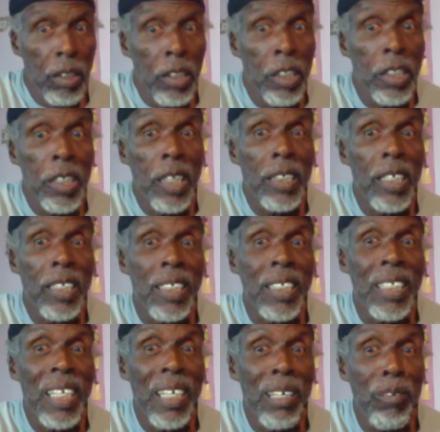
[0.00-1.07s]
Jesus is
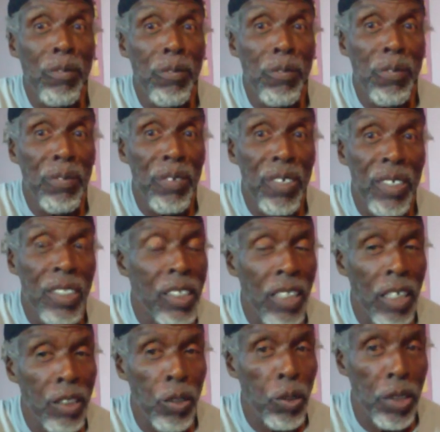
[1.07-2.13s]
saved.
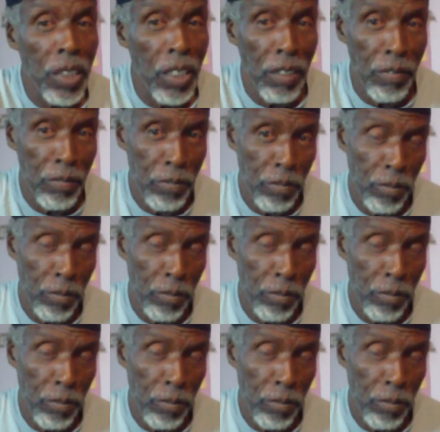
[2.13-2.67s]
Jesus will save.